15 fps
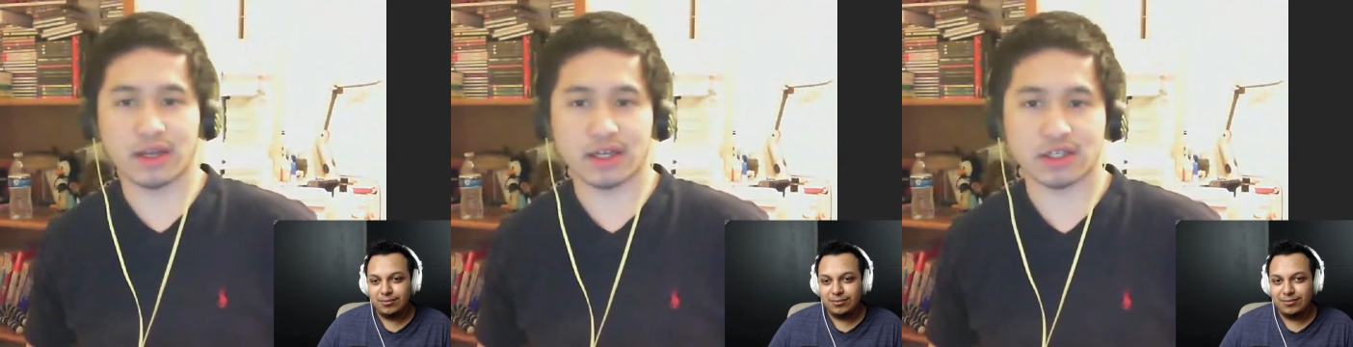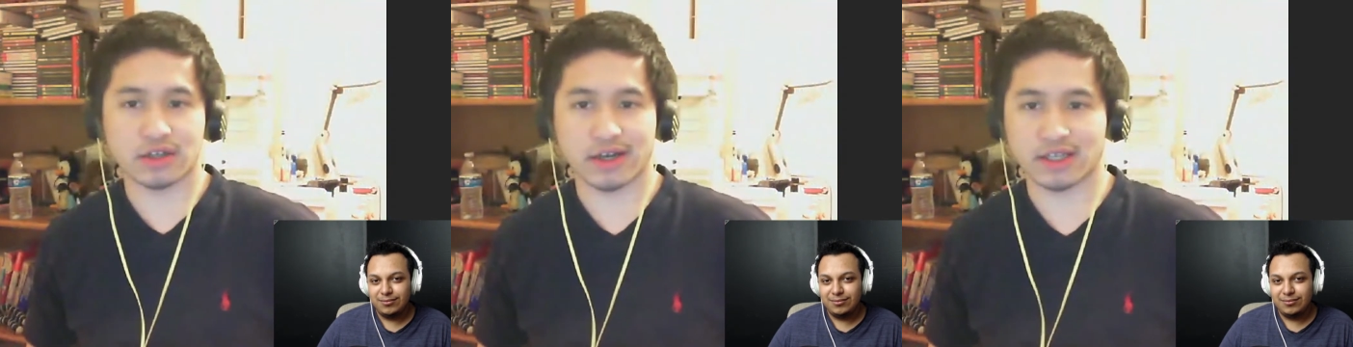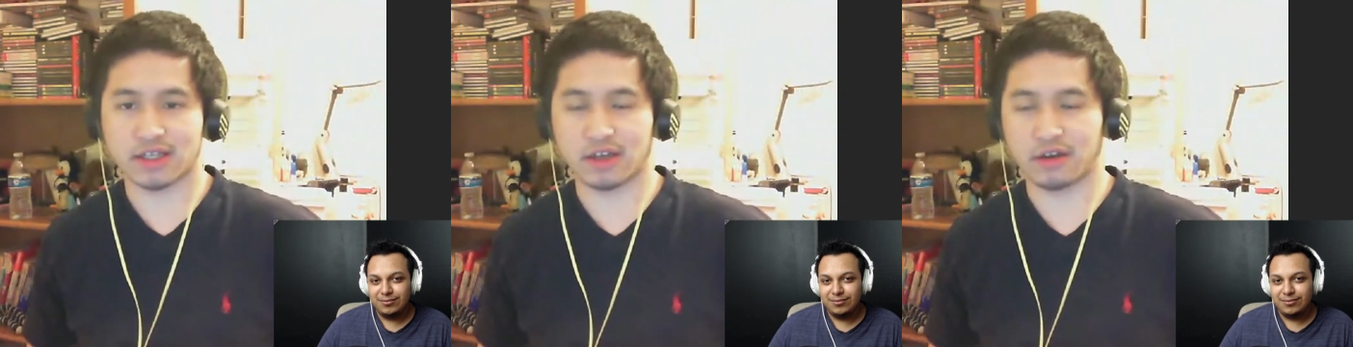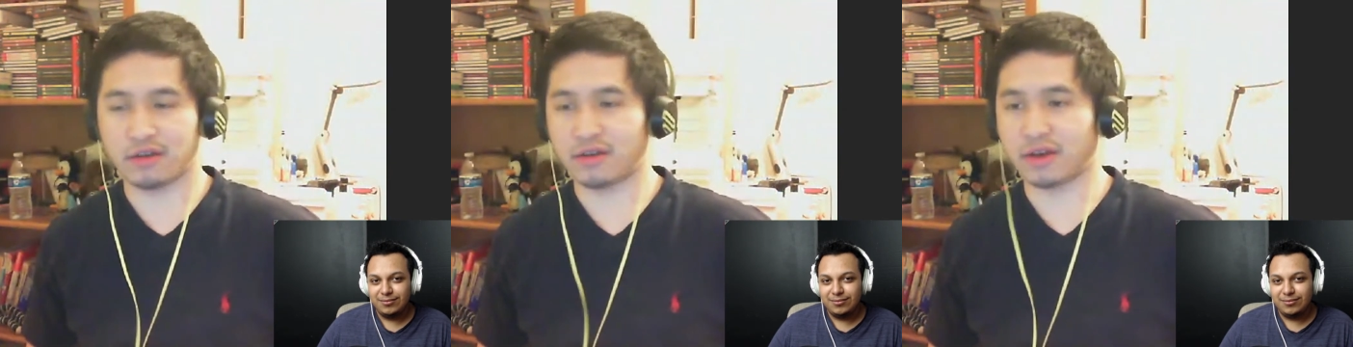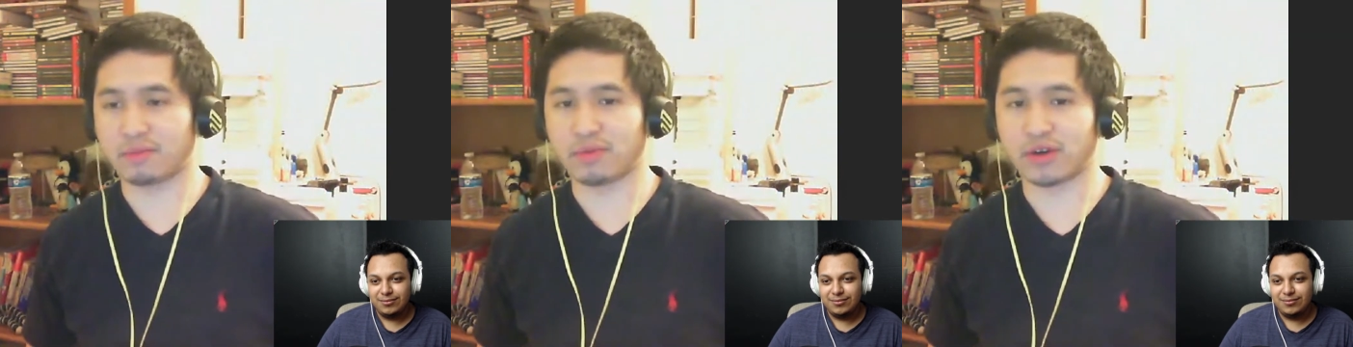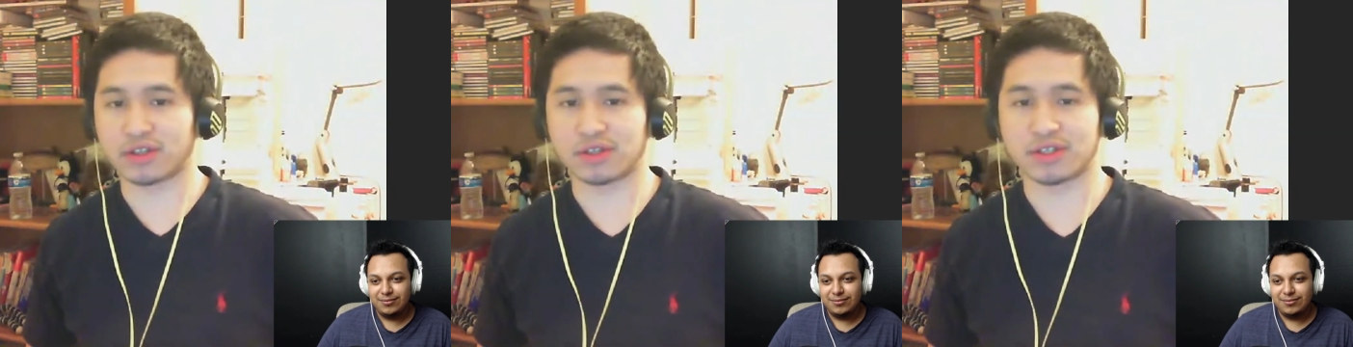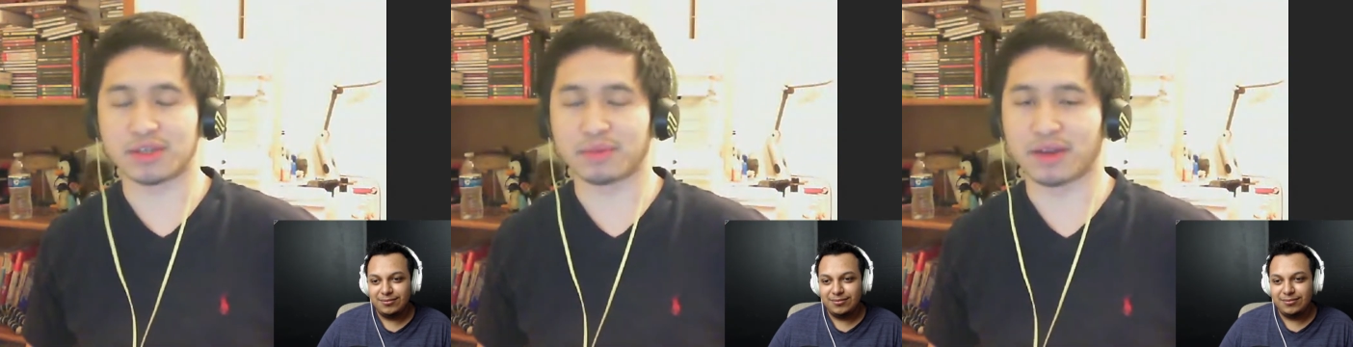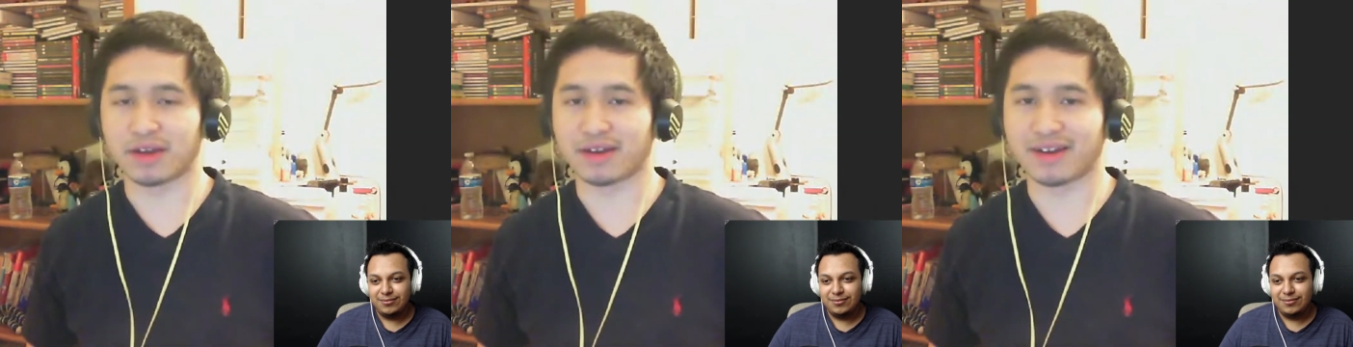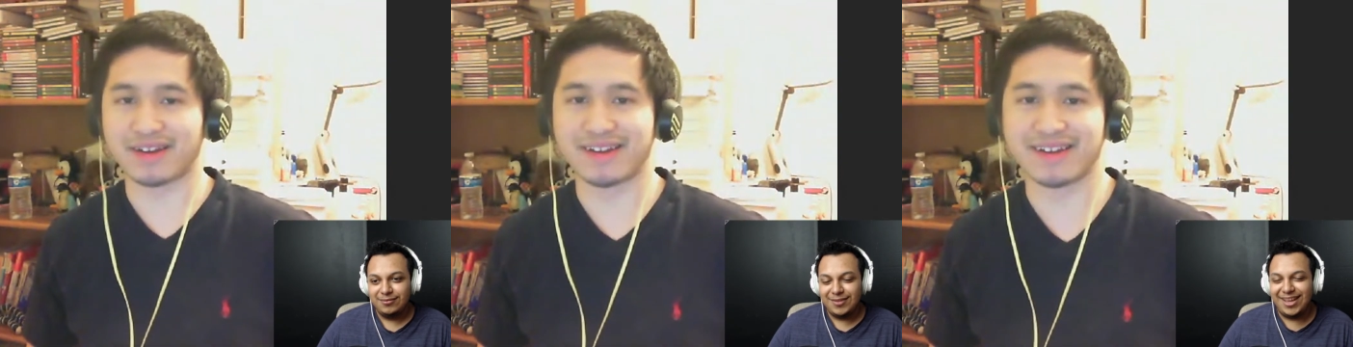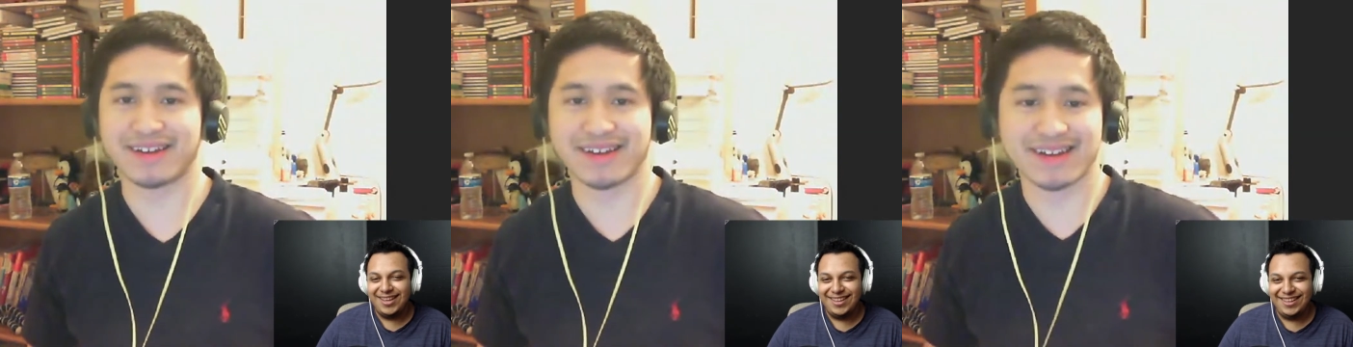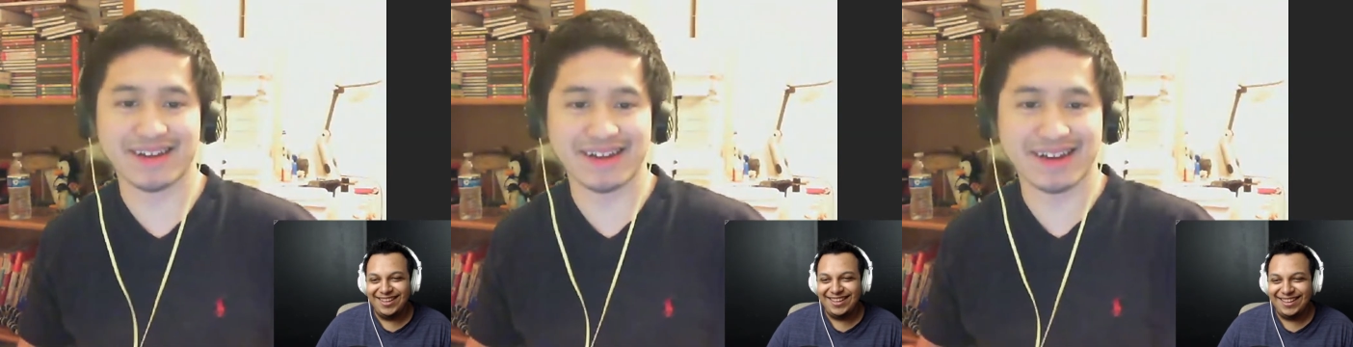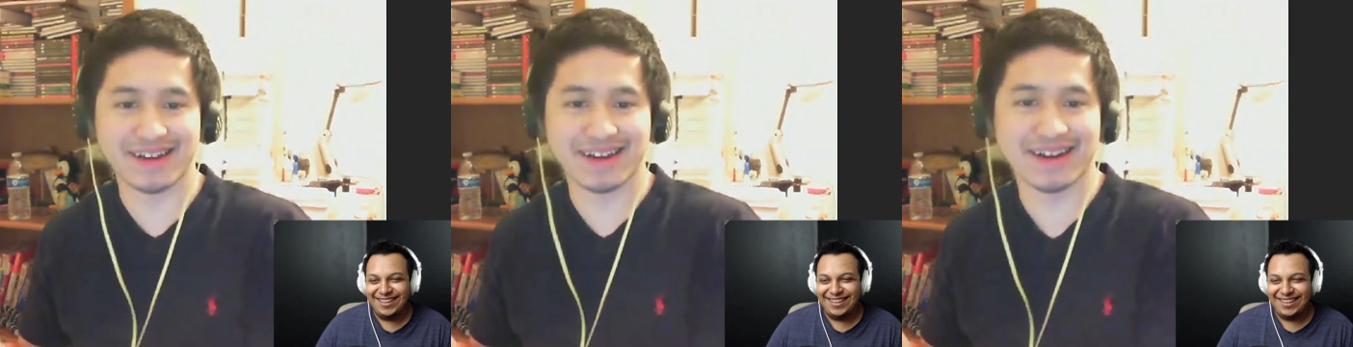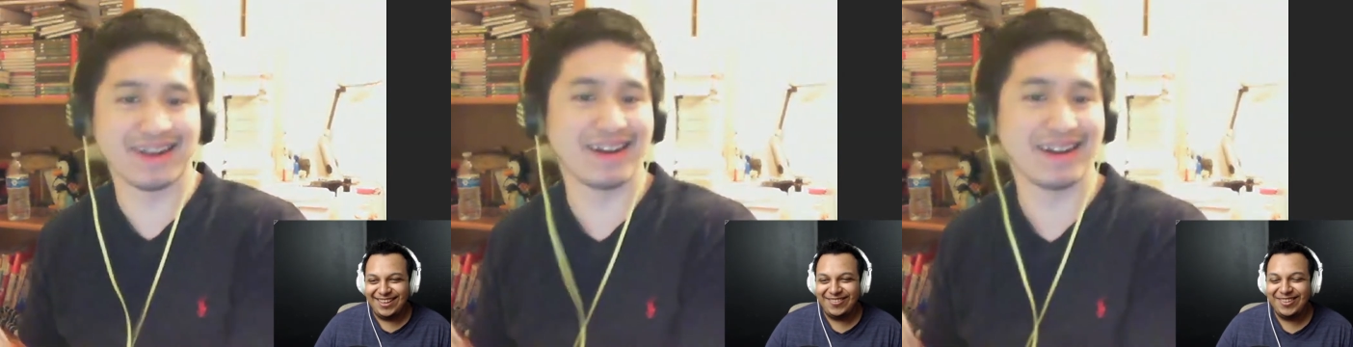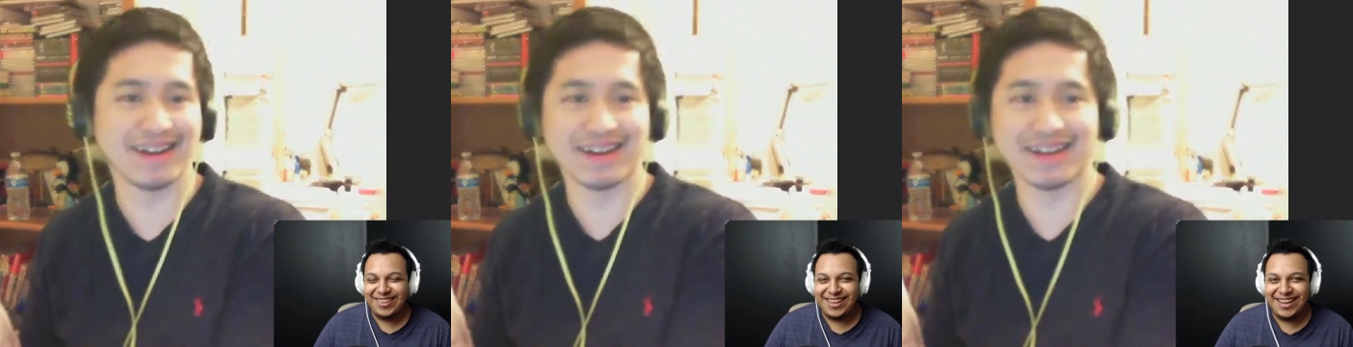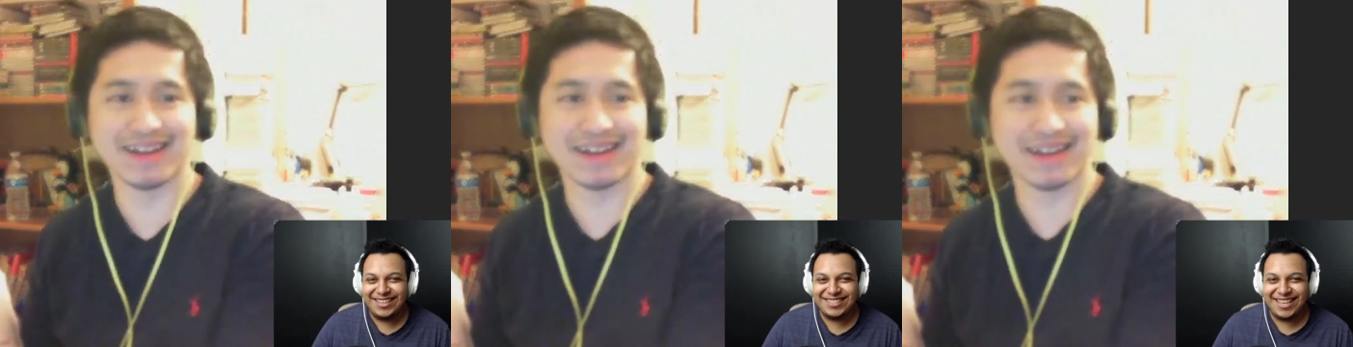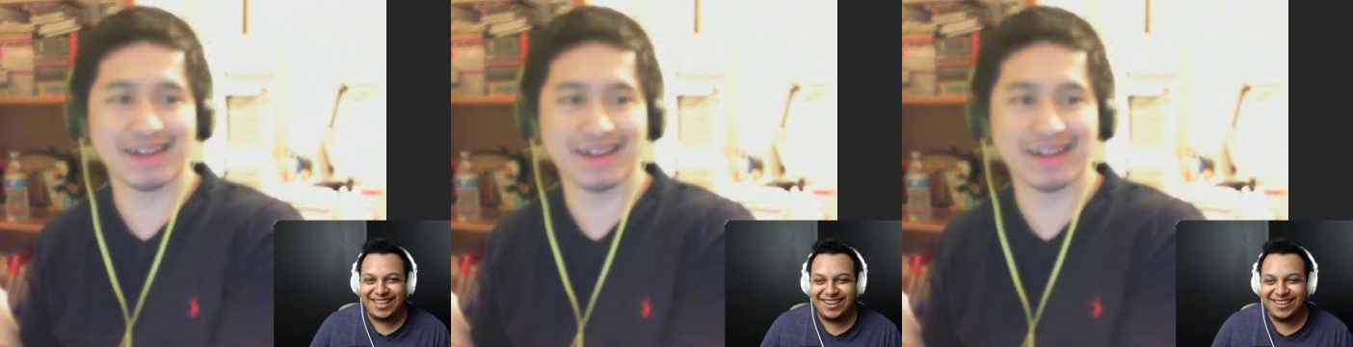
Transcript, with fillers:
Speaker 1: like translate like books or something.
Speaker 2: You read the next kind